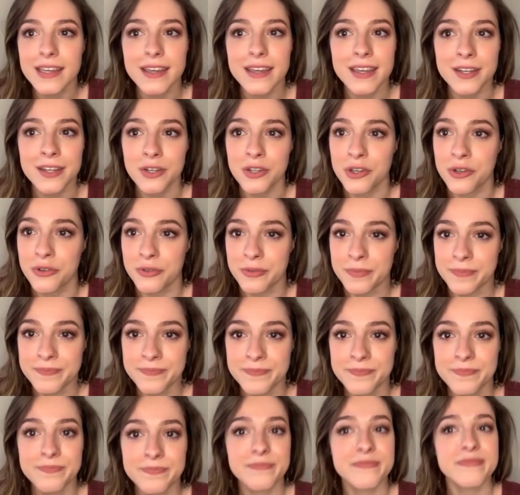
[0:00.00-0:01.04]
in you.
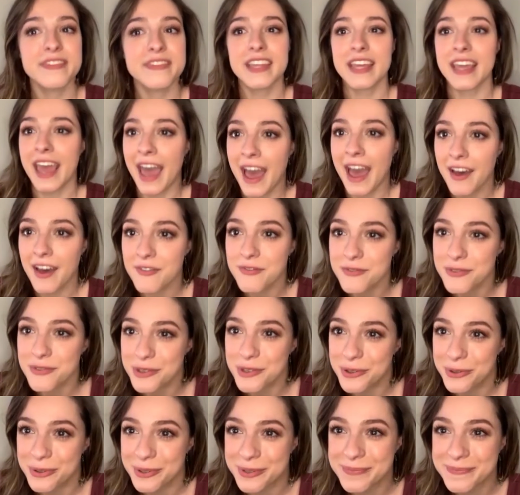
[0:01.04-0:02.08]
They have
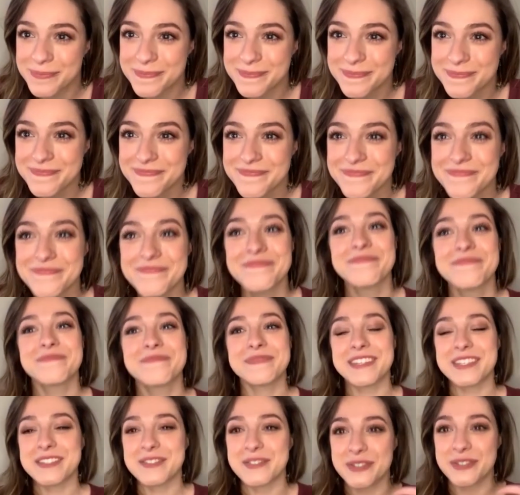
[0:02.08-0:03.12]
you. Yeah.
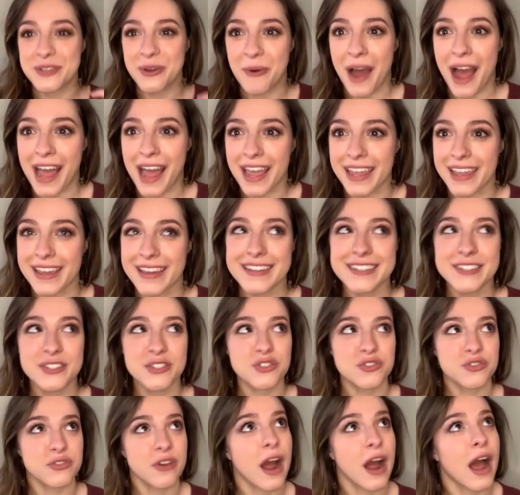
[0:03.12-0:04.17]
So I
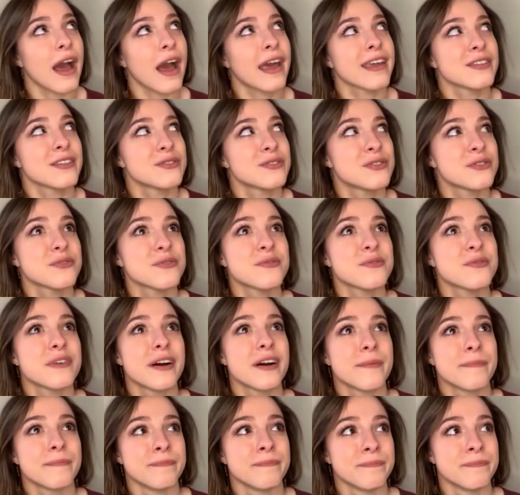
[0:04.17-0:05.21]
try to,
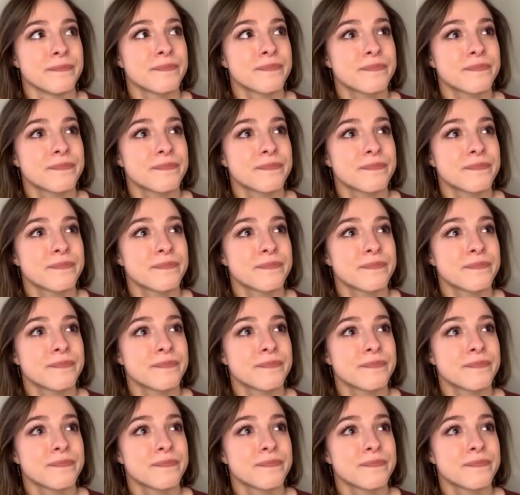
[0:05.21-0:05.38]
um,